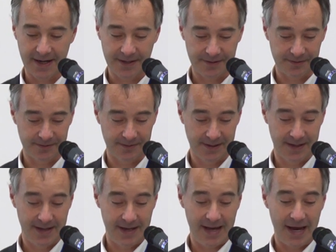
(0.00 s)
title
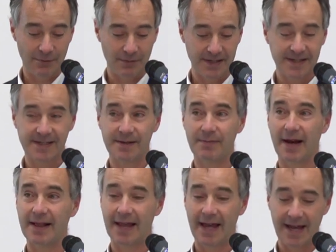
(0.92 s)
and registered
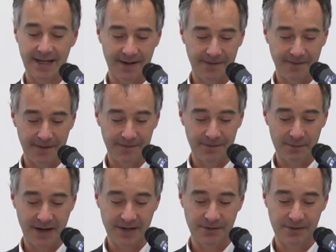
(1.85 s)
by Land and
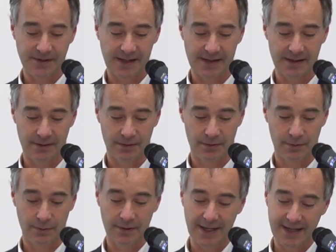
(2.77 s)
Information New Zealand,
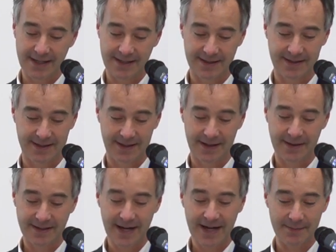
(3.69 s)
or LINZ, in
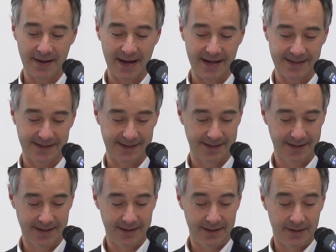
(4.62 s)
the database.
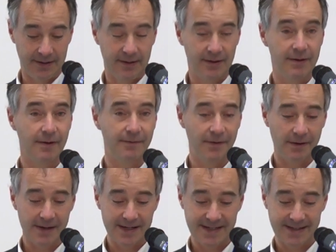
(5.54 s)
There are
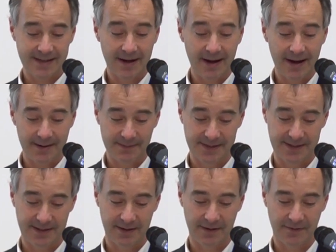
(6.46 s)
various
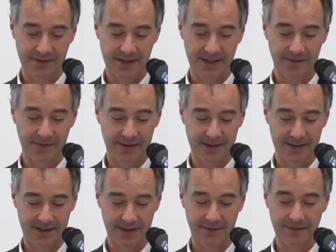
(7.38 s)
types of
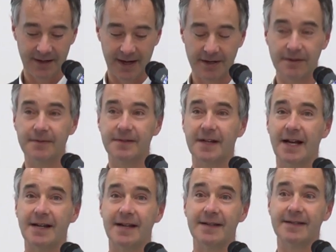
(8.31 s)
certificates of titles,
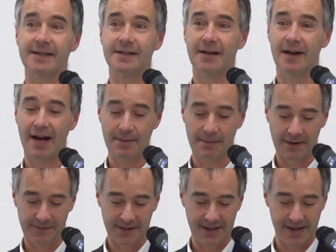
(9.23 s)
and it is the type
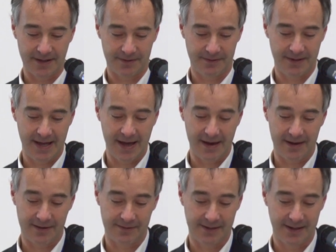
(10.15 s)
of title
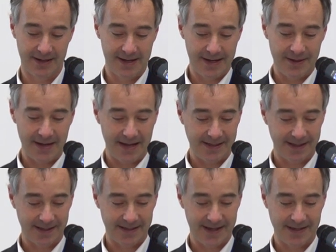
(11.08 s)
held that
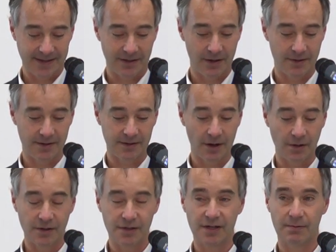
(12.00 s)
dictates an owner's
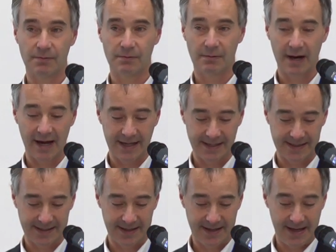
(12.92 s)
ownership
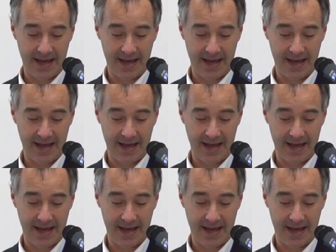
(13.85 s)
rights